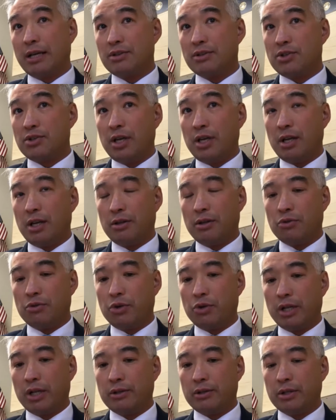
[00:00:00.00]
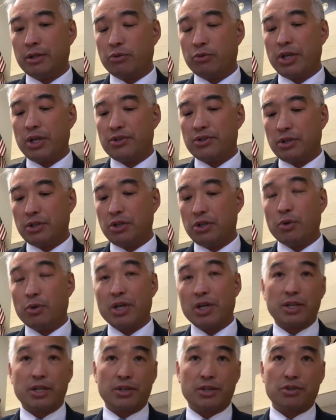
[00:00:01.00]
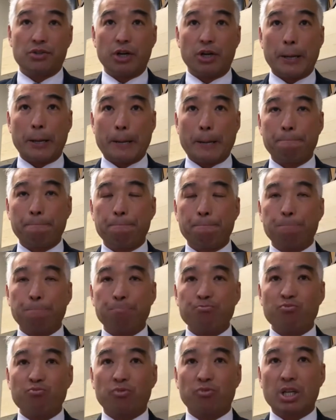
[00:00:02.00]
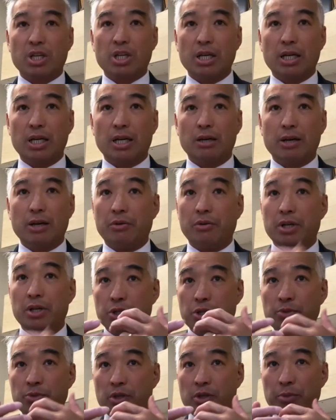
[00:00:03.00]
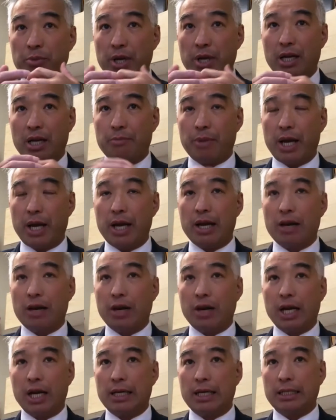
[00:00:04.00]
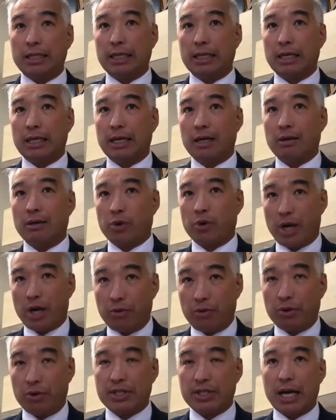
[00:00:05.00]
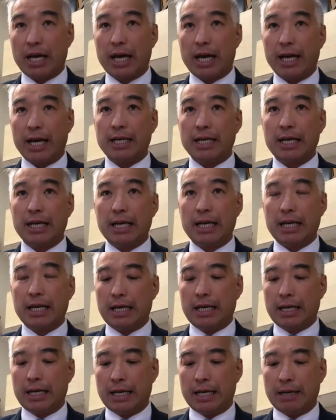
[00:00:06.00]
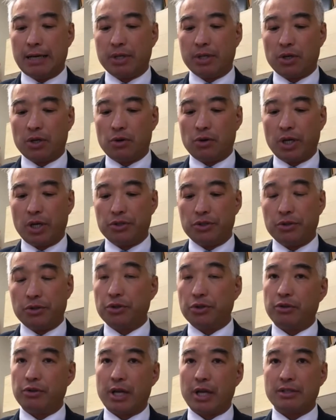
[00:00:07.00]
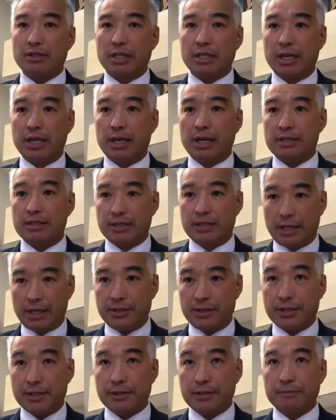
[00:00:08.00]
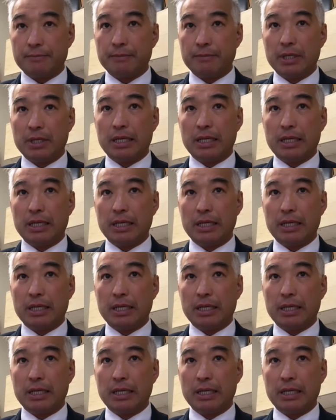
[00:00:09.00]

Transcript: unseen in the recent US history. Now, in terms of being in the Bay Area, where I reside, according to the 2010 census,